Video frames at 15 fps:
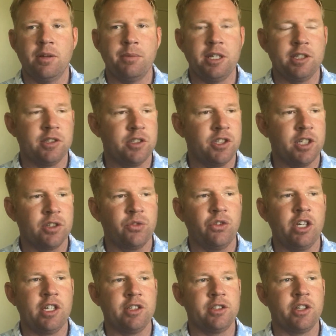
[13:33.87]
I mean, 6
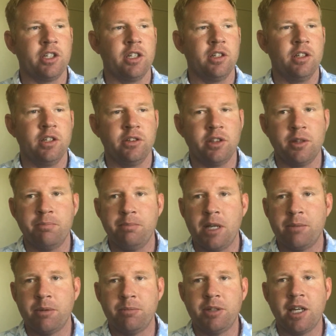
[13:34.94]
feet is the
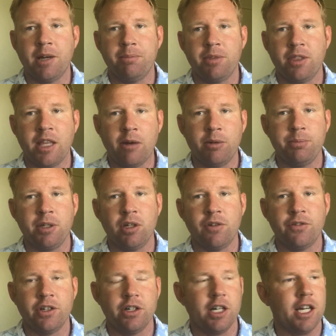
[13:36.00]
minimum depth. That would be
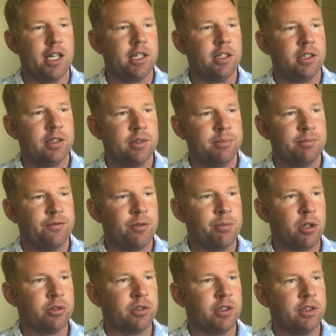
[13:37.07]
over your head for
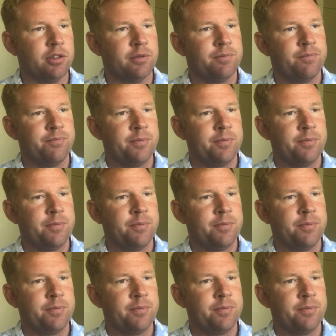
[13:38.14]
most of you.